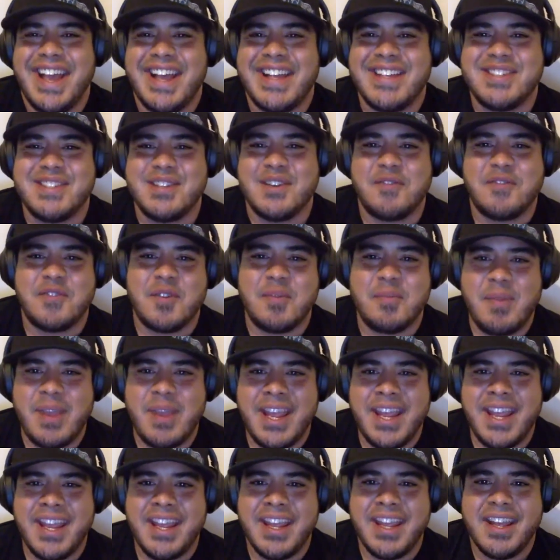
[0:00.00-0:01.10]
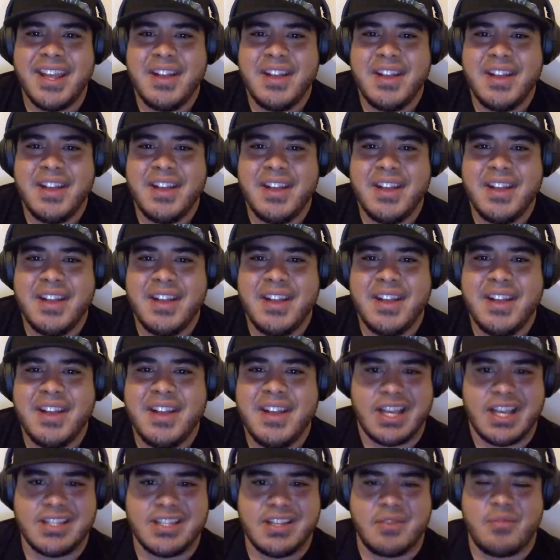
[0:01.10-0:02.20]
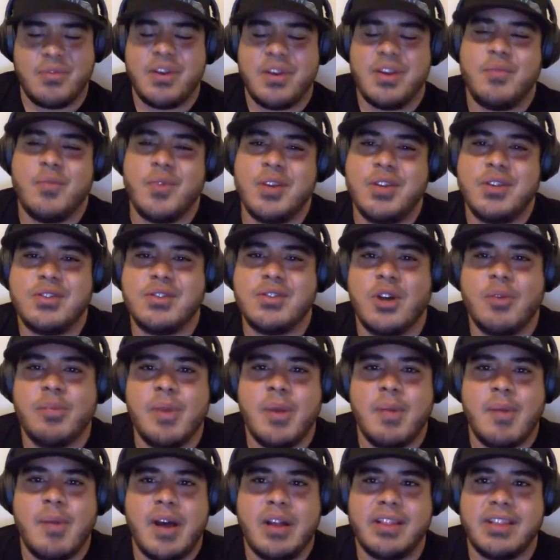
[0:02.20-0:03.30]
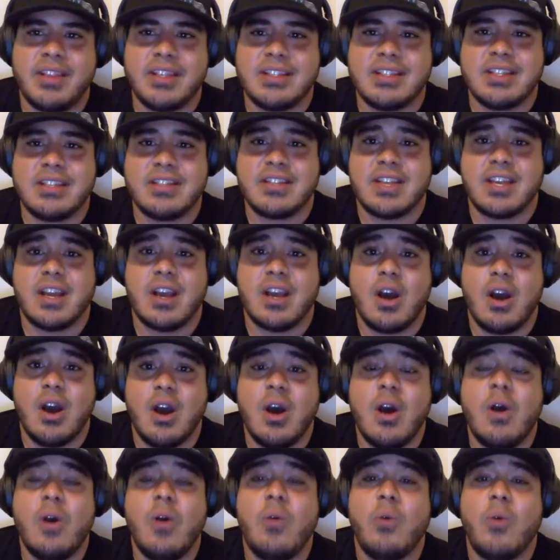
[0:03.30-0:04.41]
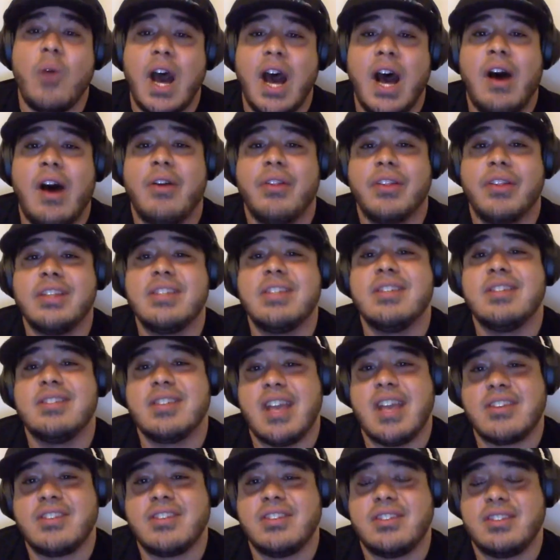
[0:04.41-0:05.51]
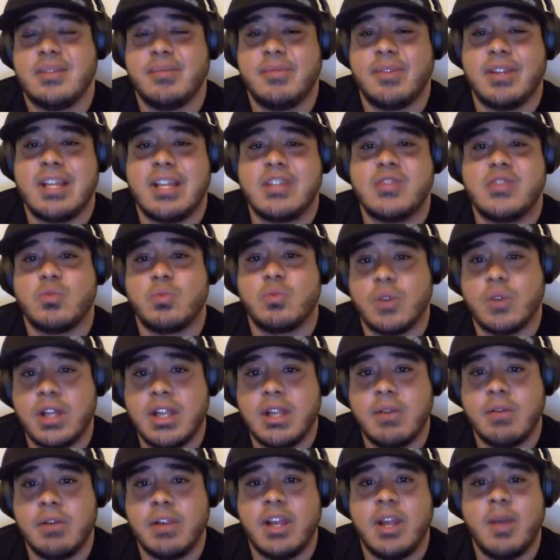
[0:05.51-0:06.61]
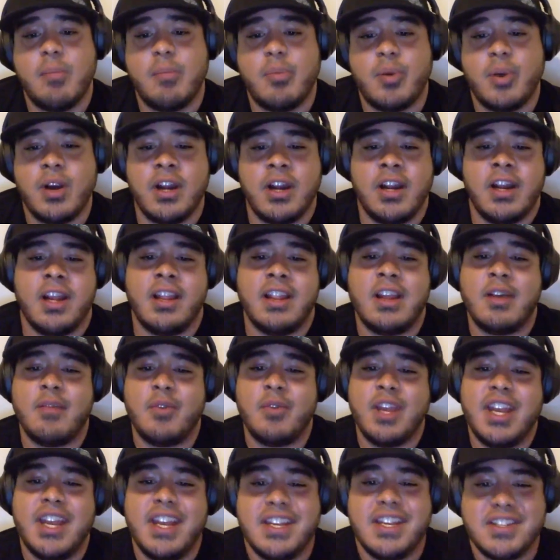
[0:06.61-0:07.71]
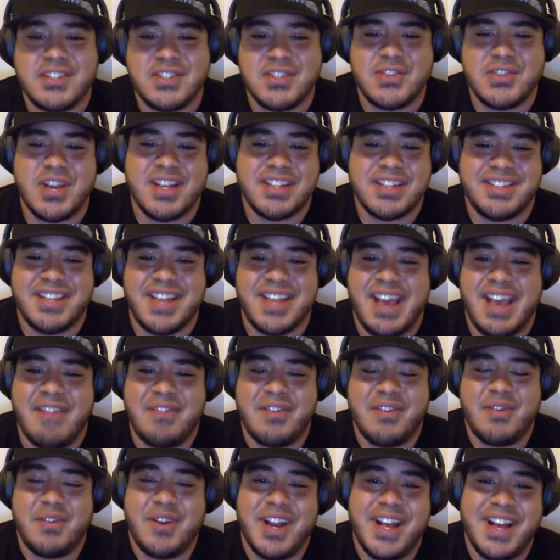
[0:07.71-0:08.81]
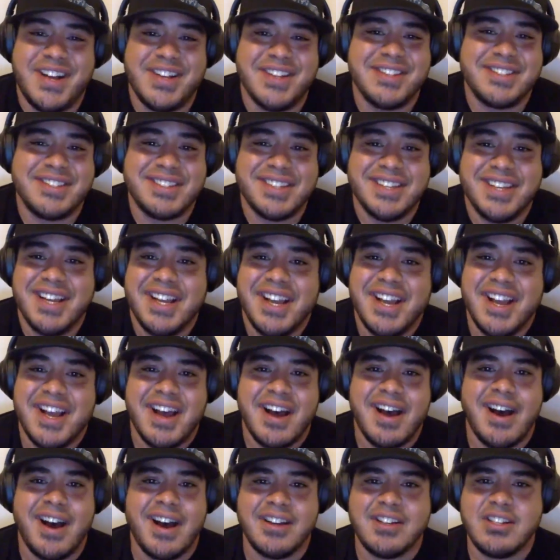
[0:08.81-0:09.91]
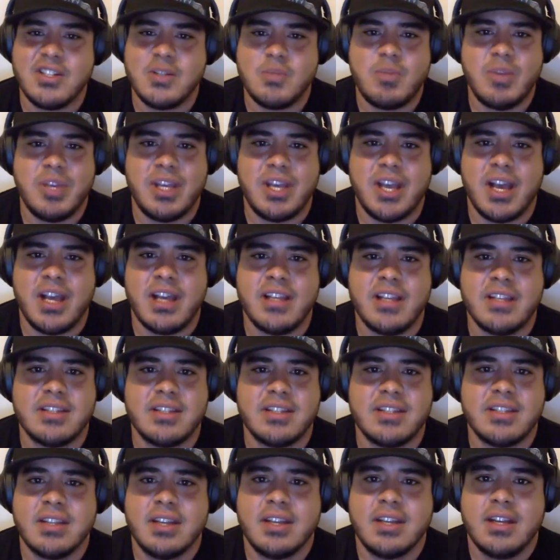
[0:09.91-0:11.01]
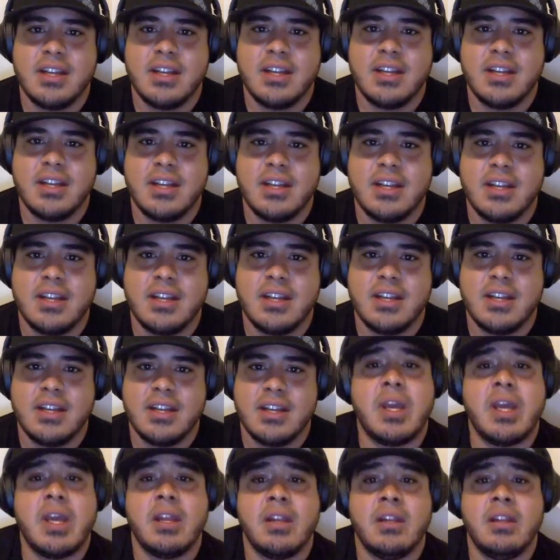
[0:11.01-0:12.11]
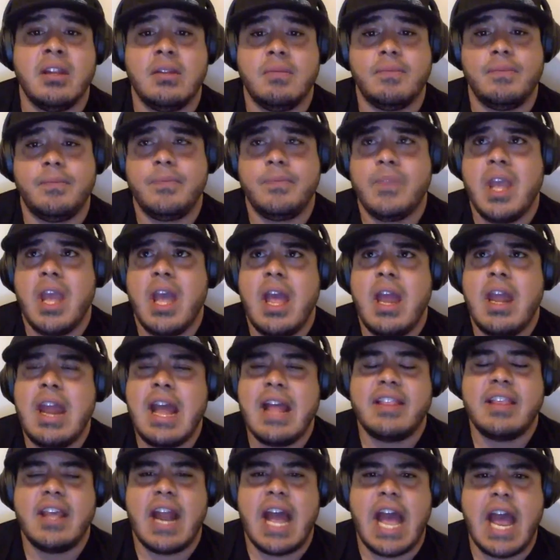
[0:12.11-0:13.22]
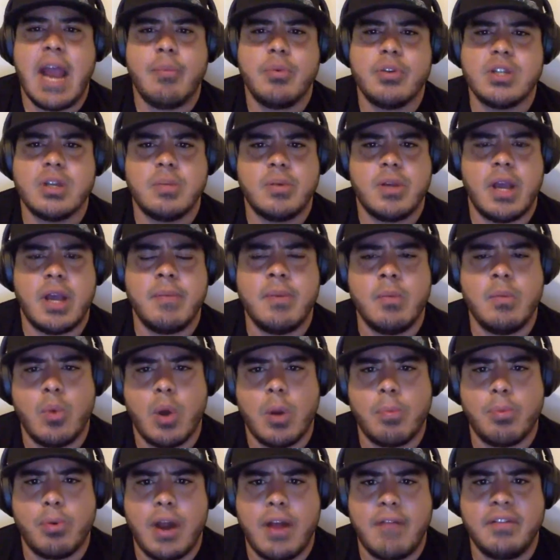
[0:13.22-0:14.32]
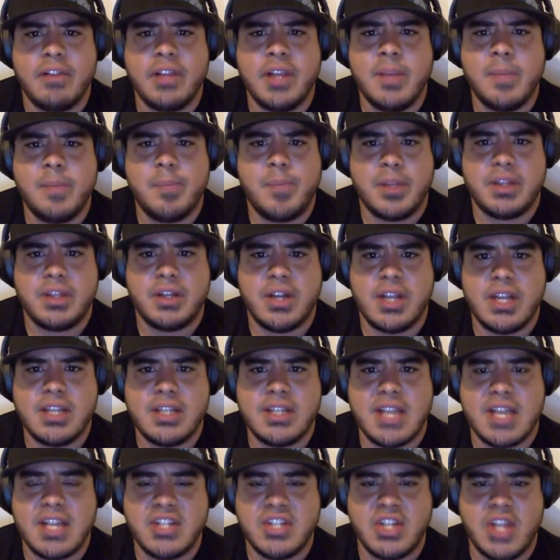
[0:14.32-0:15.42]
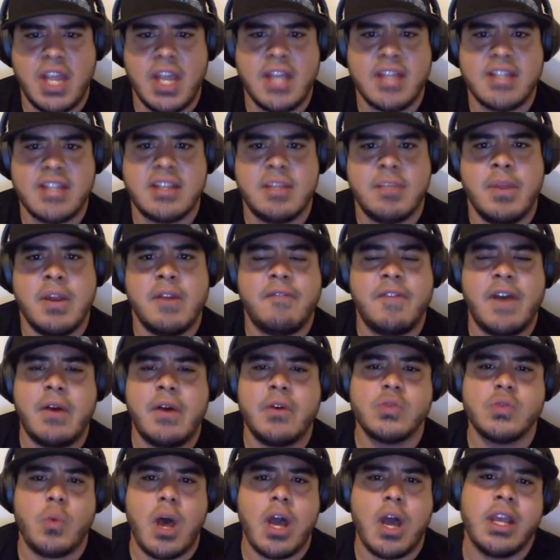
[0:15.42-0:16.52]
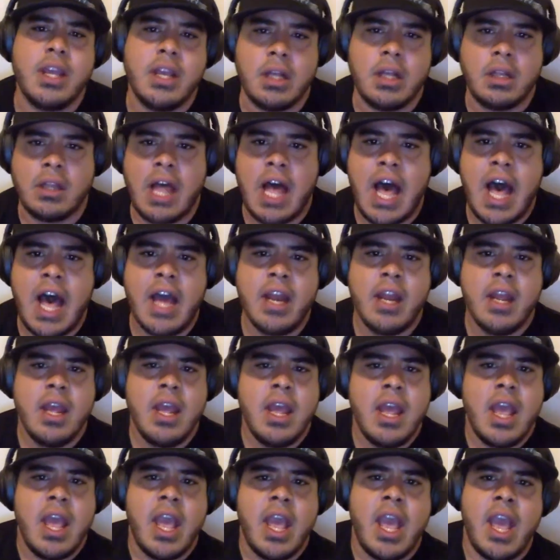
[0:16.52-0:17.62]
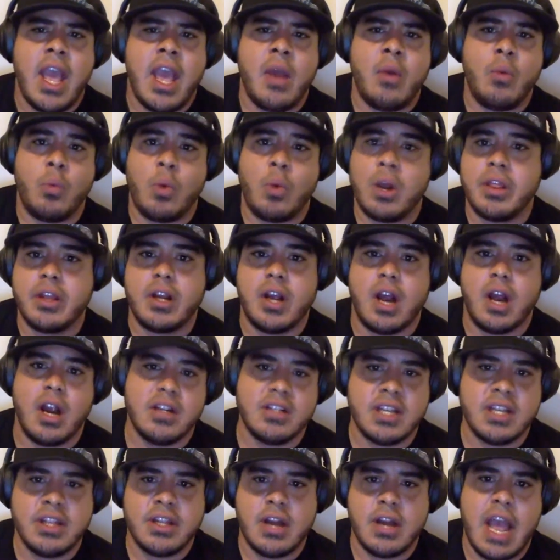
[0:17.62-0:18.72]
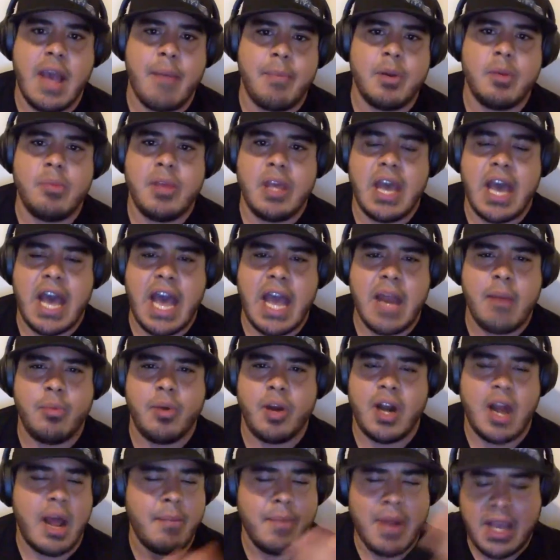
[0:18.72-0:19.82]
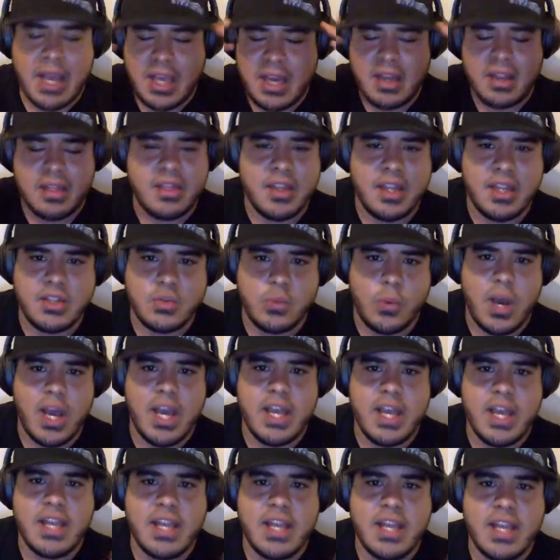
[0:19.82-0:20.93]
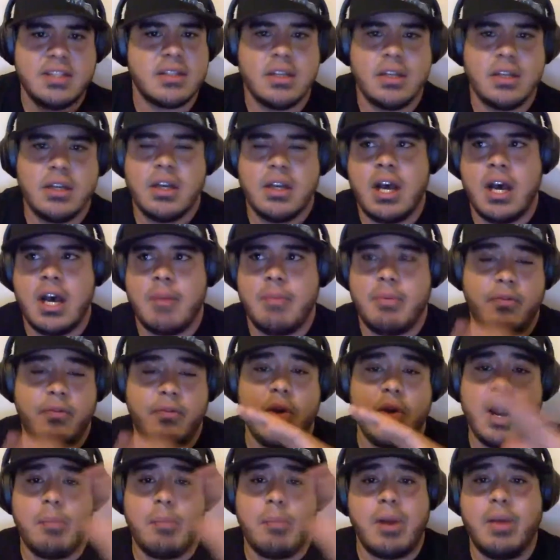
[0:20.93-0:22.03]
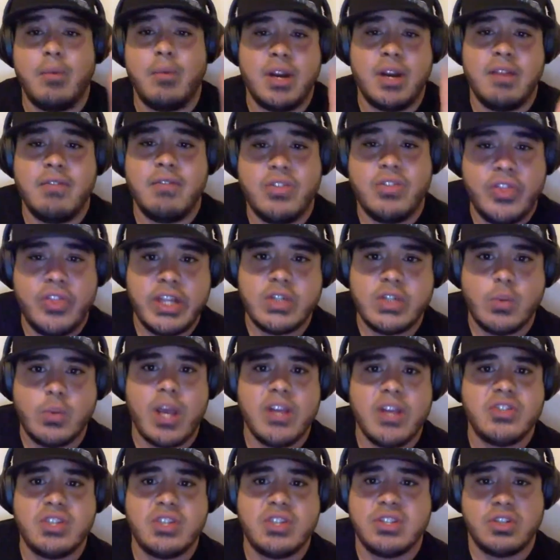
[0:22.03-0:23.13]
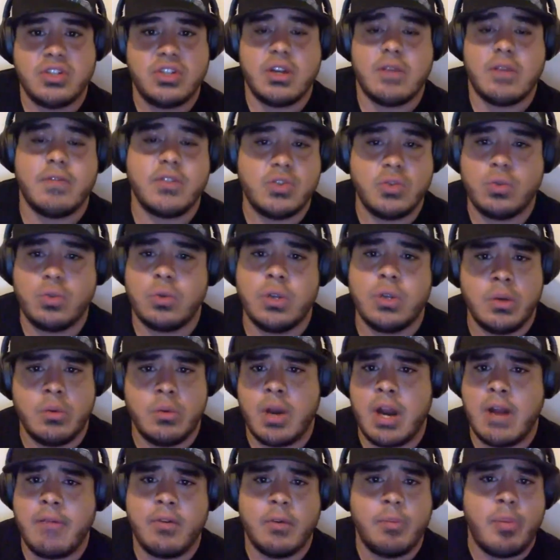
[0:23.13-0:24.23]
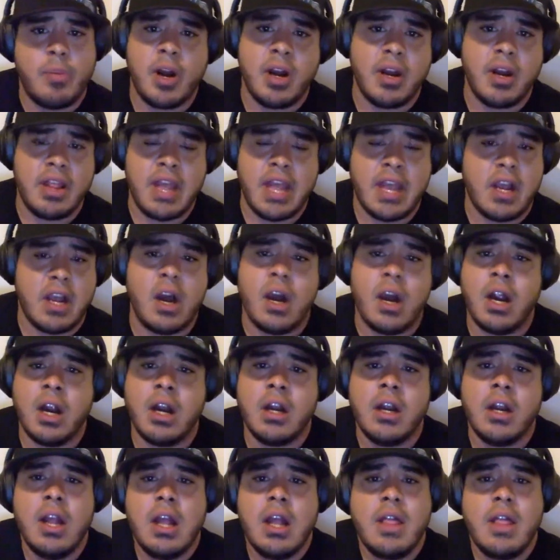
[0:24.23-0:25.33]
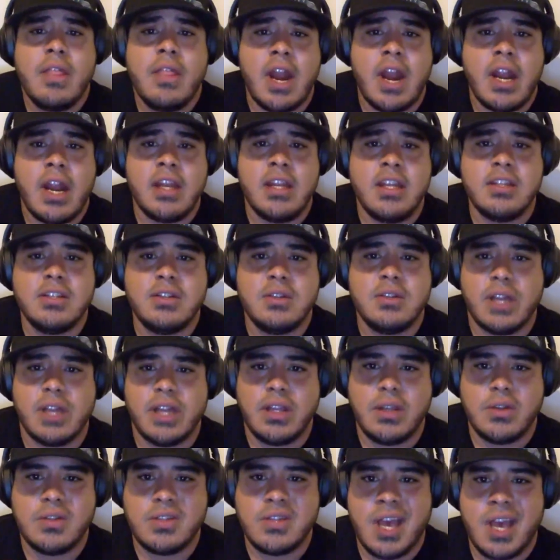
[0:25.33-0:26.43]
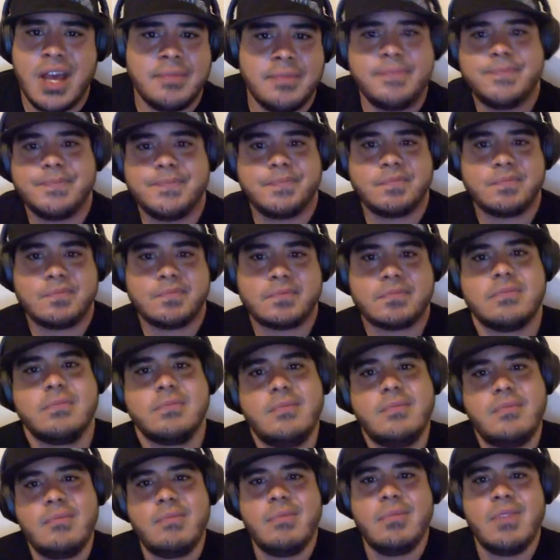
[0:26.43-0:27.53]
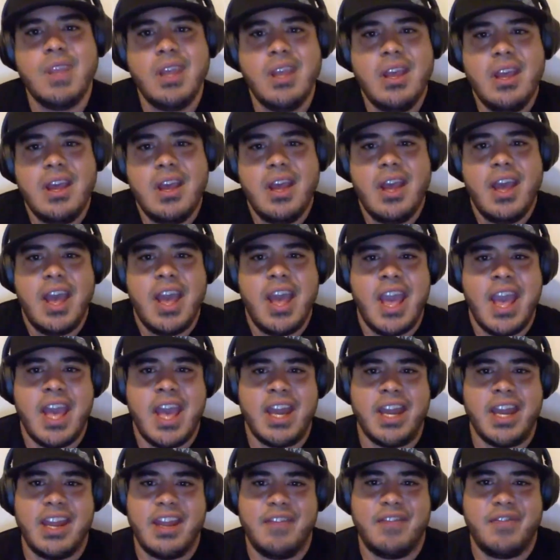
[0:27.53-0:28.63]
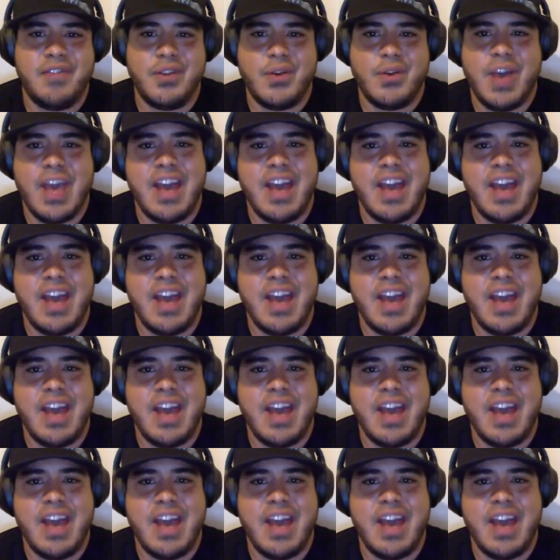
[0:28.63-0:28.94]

and so for me, when you did, like I said, when when you told me about this, I was like, oh wow, this is actually something that's really really important and that we need to stress to everyone else, uh, just because the it's getting not that hybrids are becoming more prevalent, but there is that chance. I mean, if I was walking a lot and one of the cars on there happened to be a hybrid, I'm not going to think twice. Uh, before, I probably wouldn't even think twice just to shove a tool into whatever part of that car that I need to, like you said. Right. And if you